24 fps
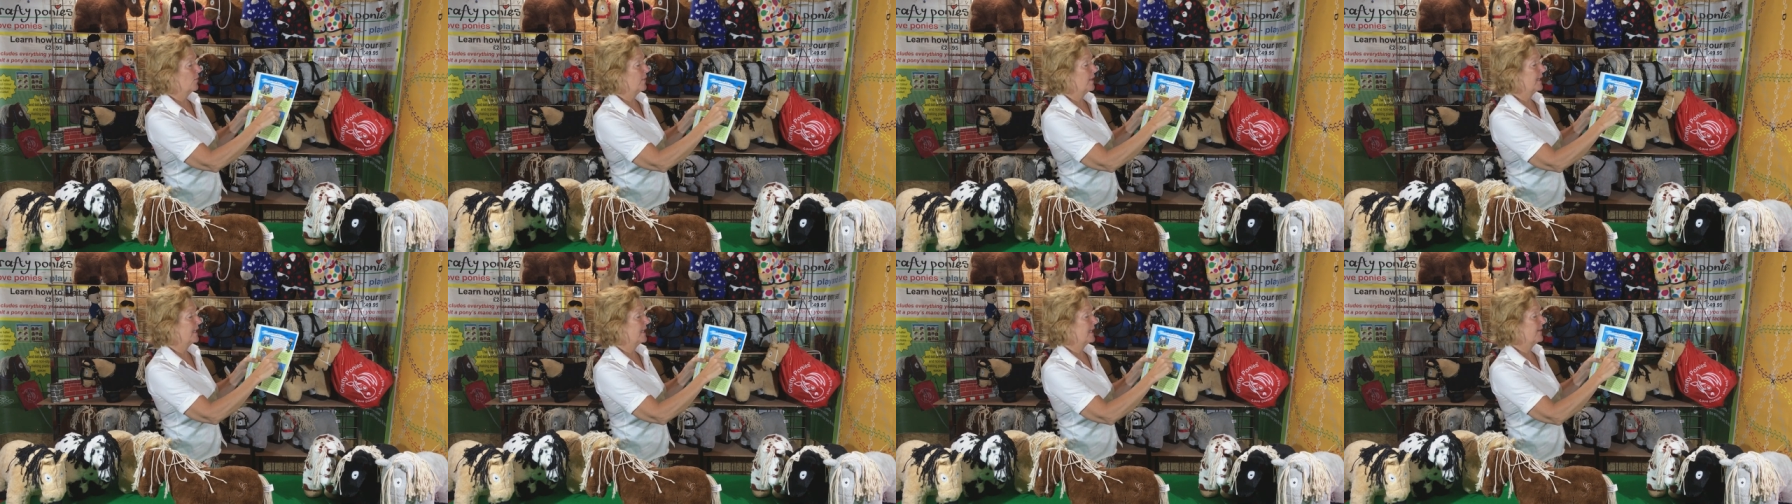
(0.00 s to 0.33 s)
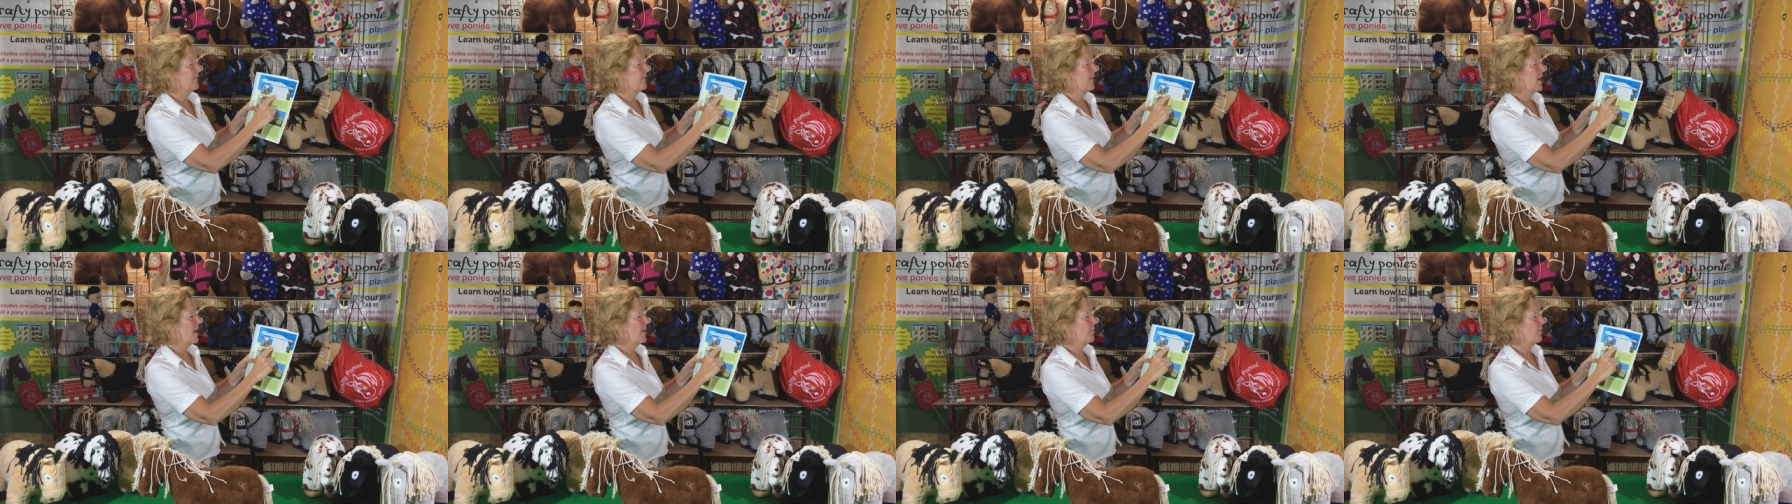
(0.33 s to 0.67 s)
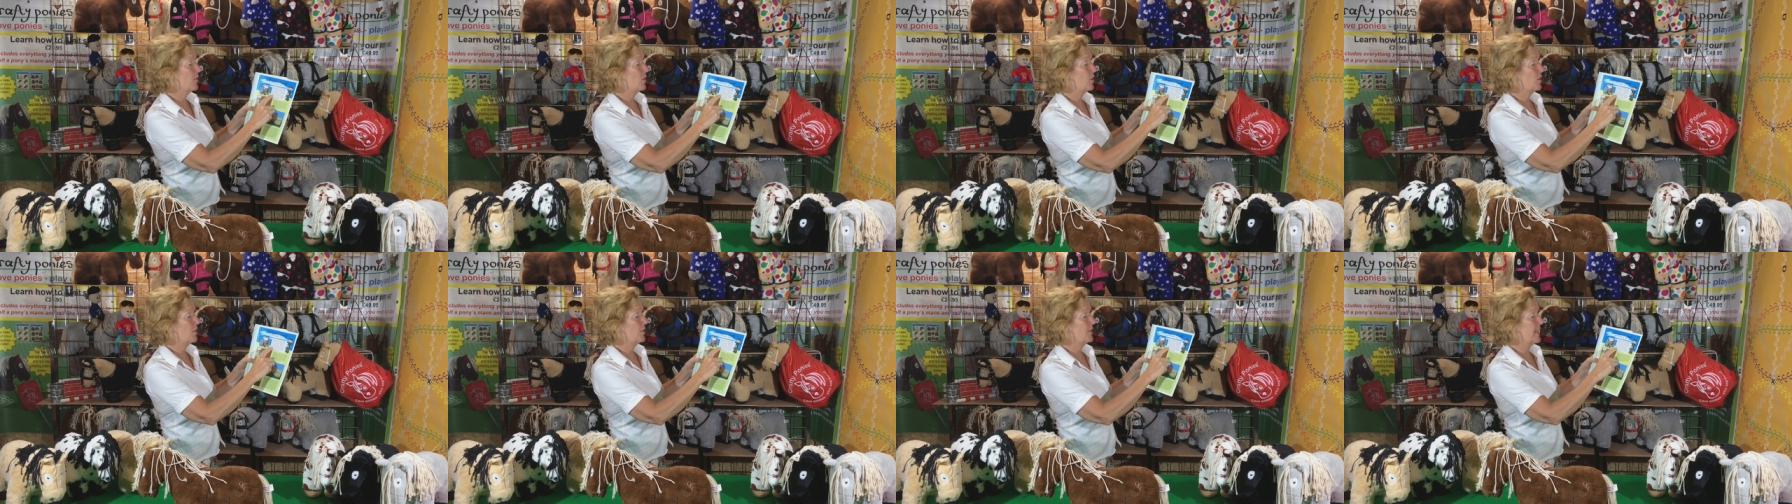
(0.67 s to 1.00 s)
we give our
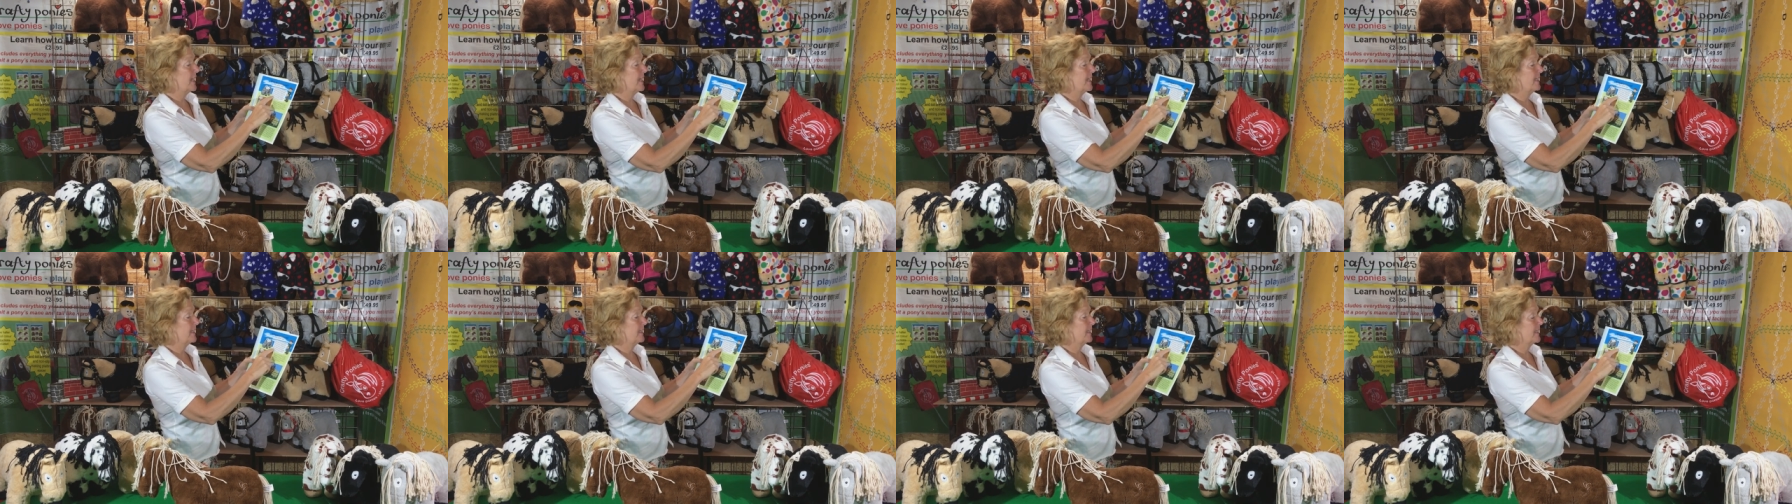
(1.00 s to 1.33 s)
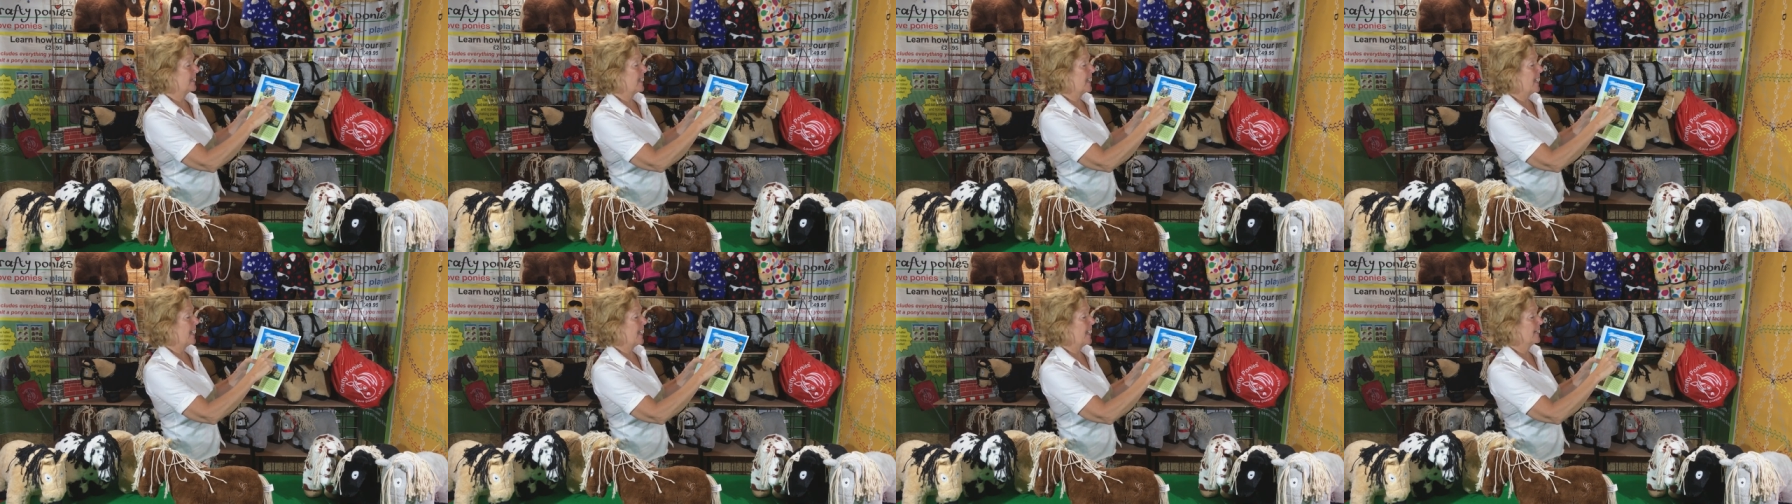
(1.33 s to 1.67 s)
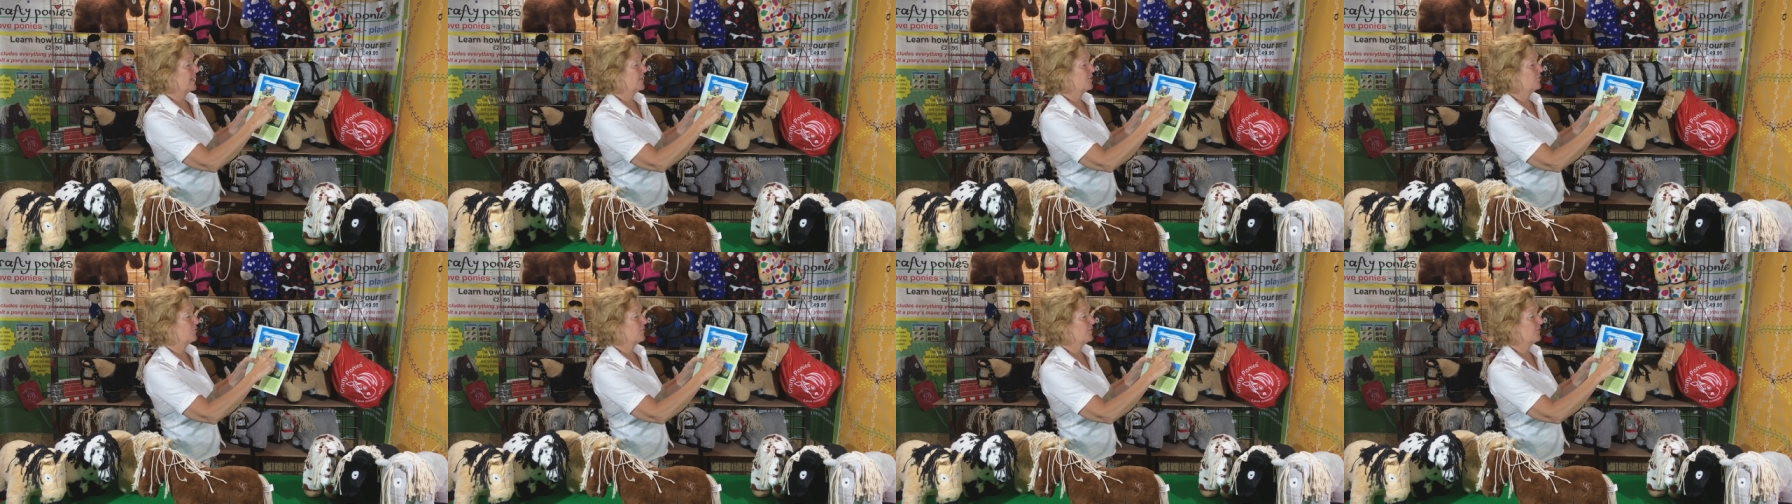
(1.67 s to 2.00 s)
ponies
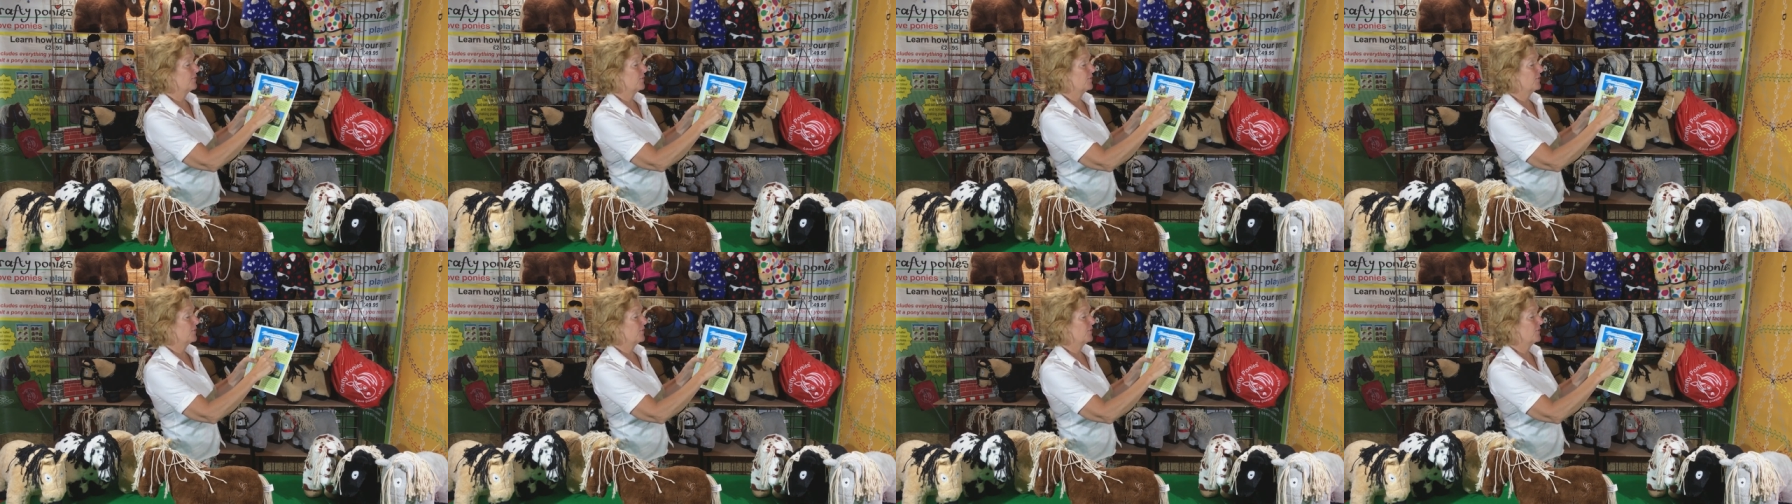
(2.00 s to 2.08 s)
extra